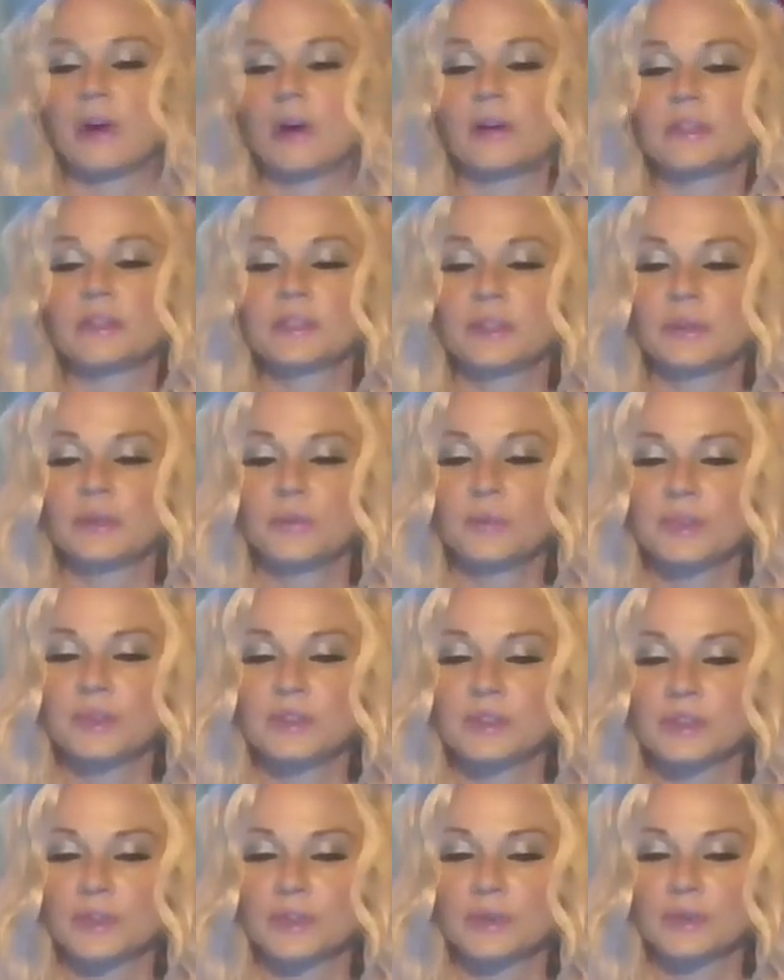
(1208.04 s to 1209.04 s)
Yeah,
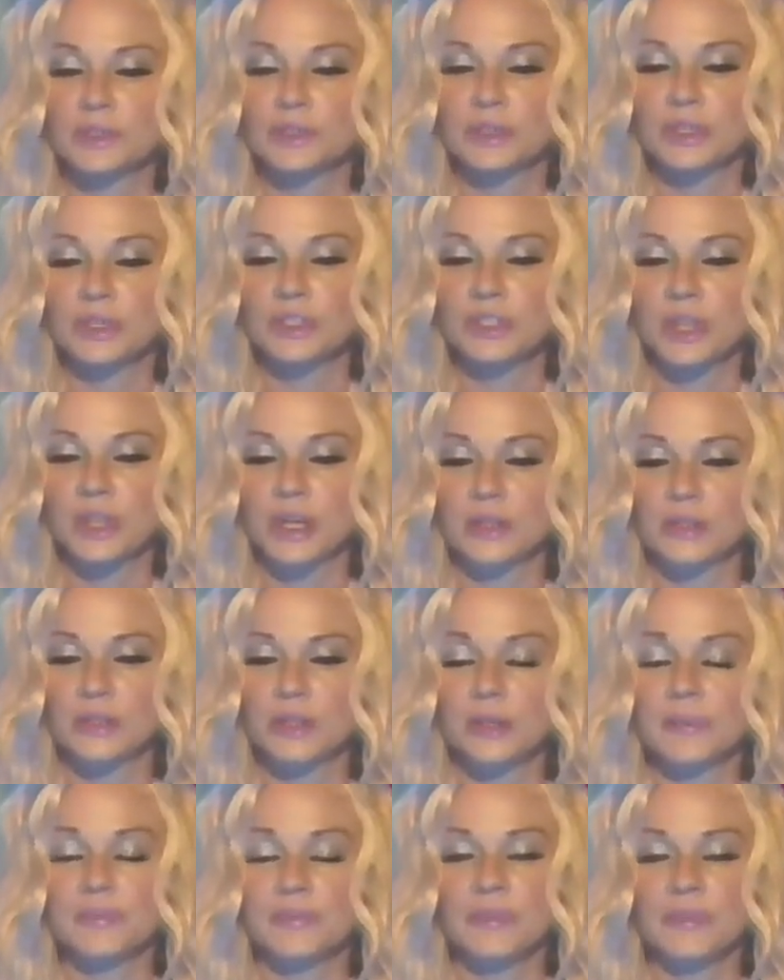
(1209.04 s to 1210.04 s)
also with the soul
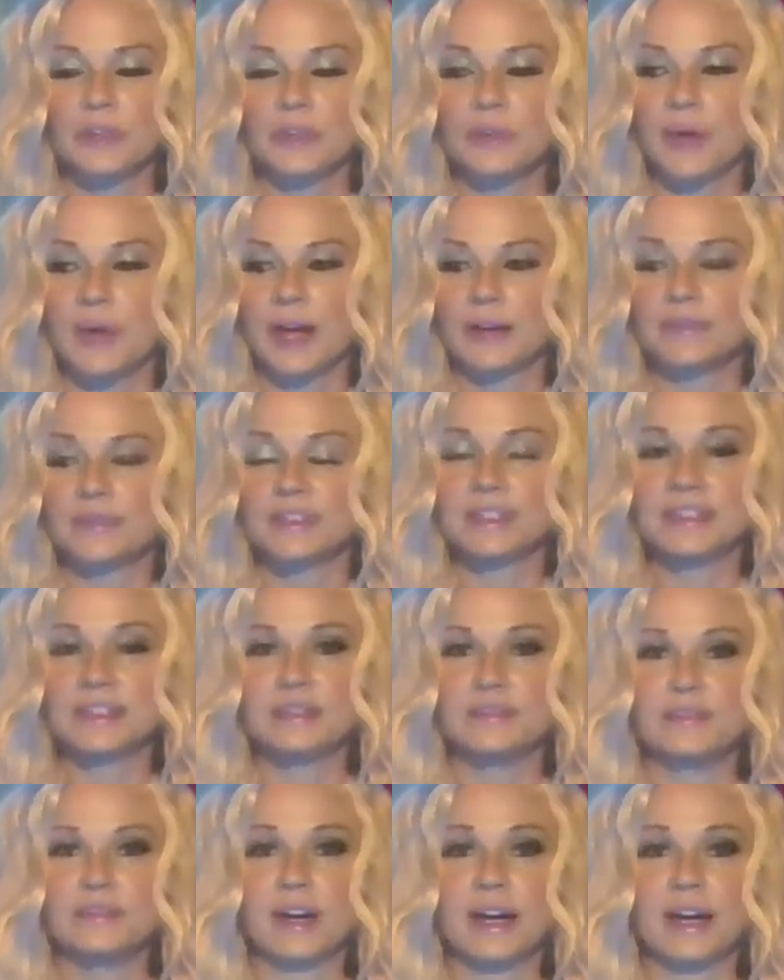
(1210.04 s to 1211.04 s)
star chakra,
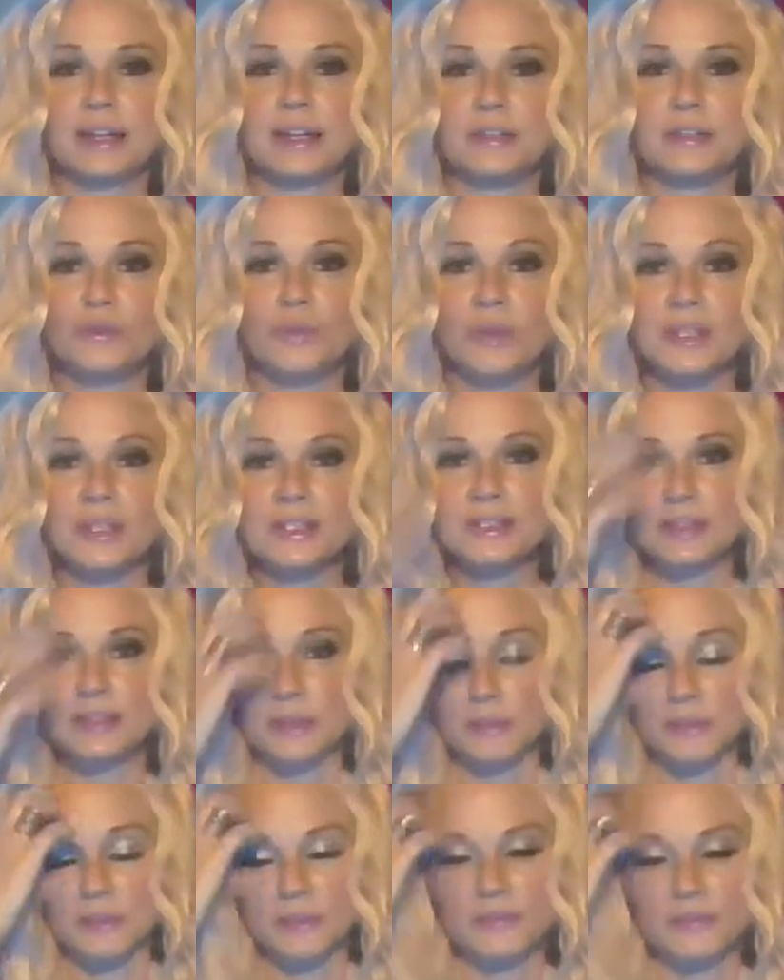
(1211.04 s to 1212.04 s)
you have this
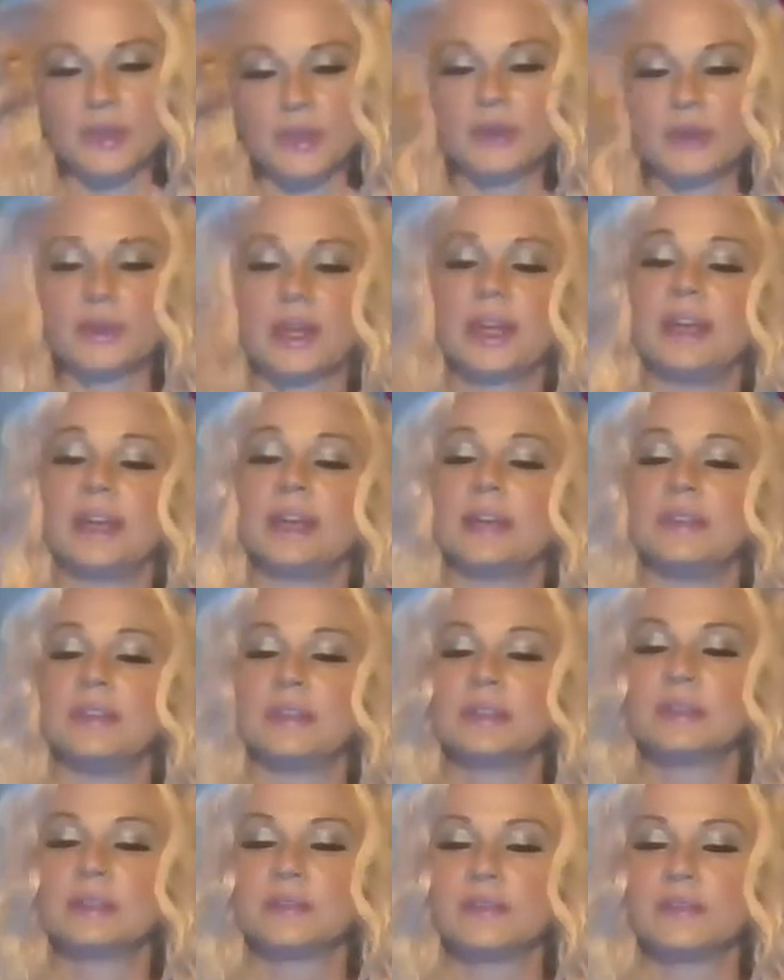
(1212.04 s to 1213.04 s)
divine wisdom,
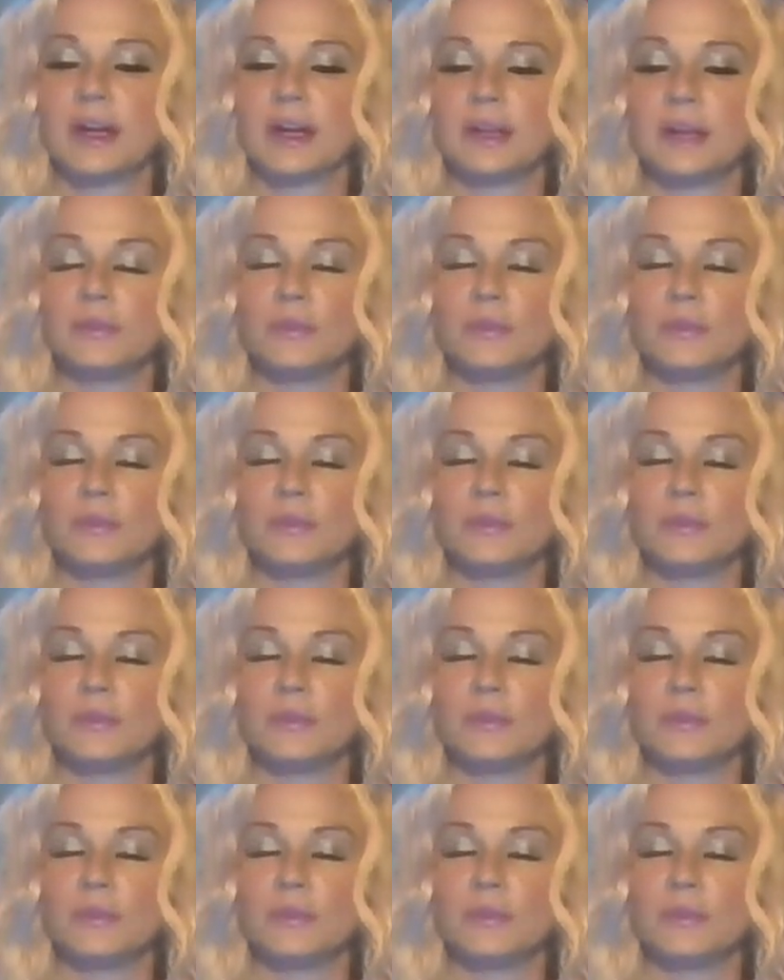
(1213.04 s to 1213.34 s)
okay?